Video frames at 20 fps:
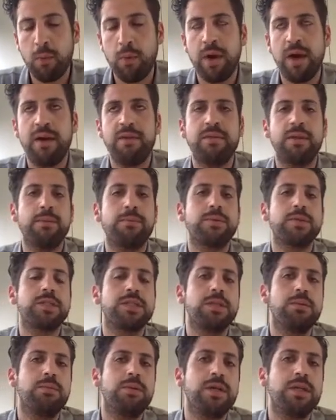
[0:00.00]
We have the
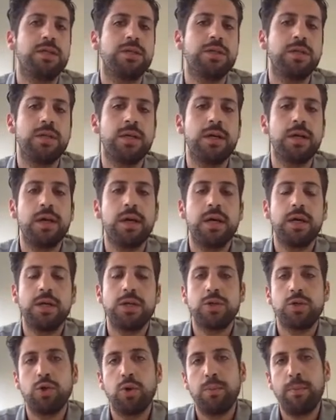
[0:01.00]
possibility
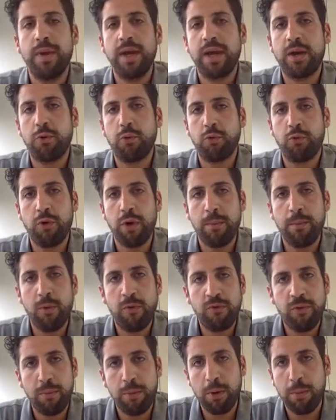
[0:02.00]
to make
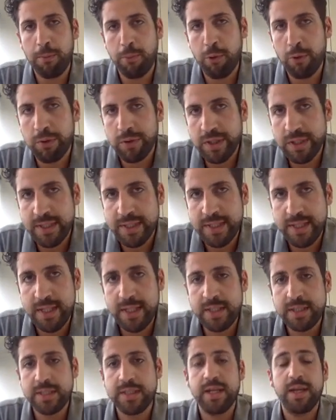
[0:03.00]
removable
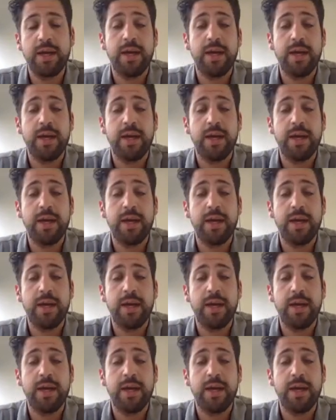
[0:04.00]
prostheses,